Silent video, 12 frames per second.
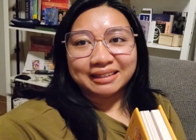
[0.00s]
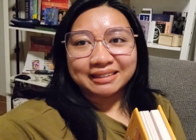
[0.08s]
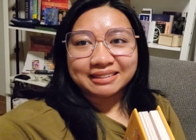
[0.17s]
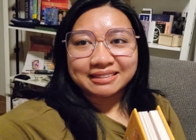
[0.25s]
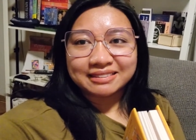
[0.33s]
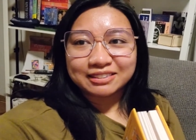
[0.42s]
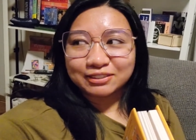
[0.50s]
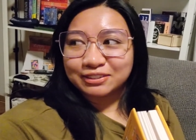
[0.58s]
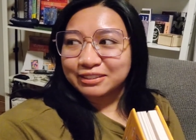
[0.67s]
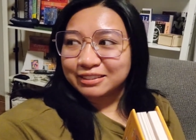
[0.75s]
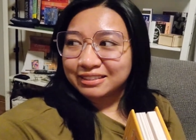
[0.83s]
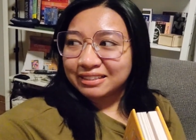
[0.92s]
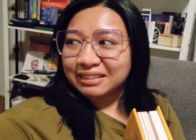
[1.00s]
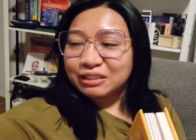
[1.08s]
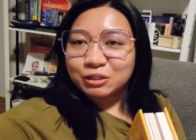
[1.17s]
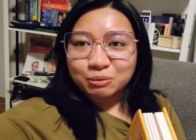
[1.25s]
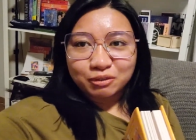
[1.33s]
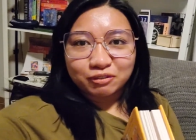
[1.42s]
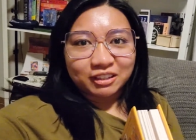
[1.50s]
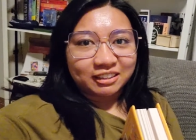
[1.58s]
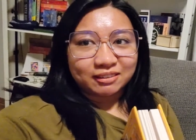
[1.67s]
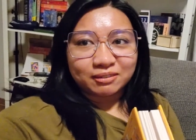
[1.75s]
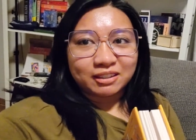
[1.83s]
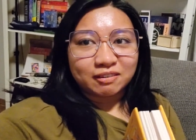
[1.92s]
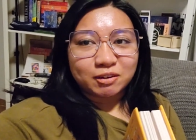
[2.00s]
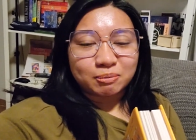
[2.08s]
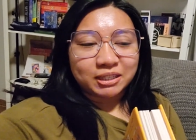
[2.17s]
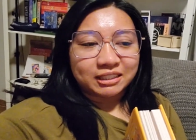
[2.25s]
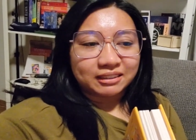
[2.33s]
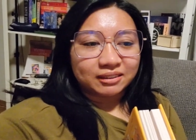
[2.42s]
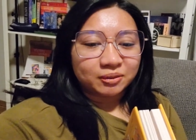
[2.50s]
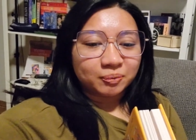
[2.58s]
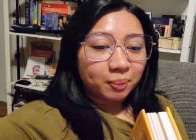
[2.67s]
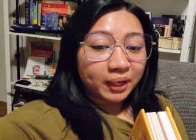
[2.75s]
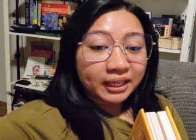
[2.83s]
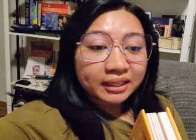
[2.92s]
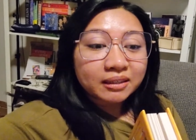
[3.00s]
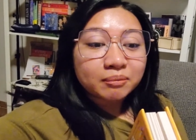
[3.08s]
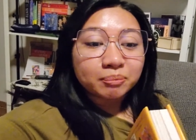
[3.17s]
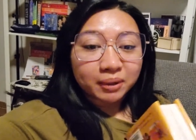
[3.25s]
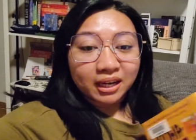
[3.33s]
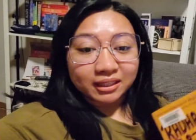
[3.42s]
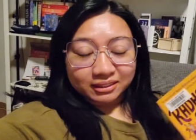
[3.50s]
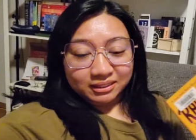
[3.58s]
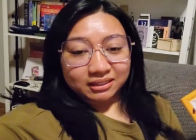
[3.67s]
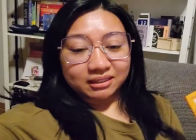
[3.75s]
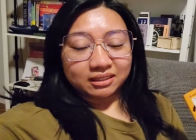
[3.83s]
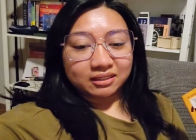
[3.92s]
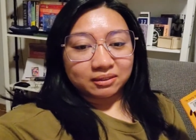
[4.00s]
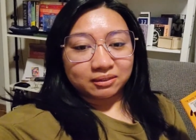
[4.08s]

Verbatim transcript: like he's just he's super friendly with everybody, but but he's